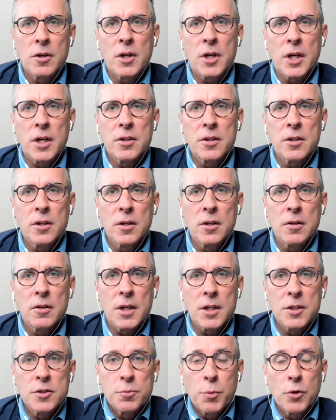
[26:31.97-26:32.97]
connecting
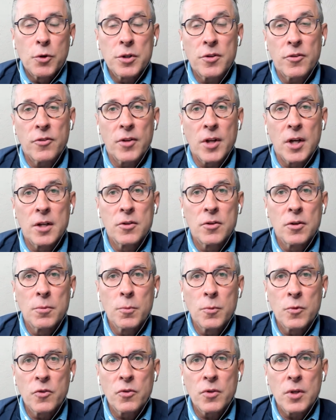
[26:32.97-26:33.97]
like sports
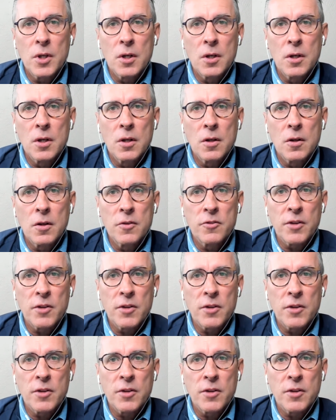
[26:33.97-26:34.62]
stadiums in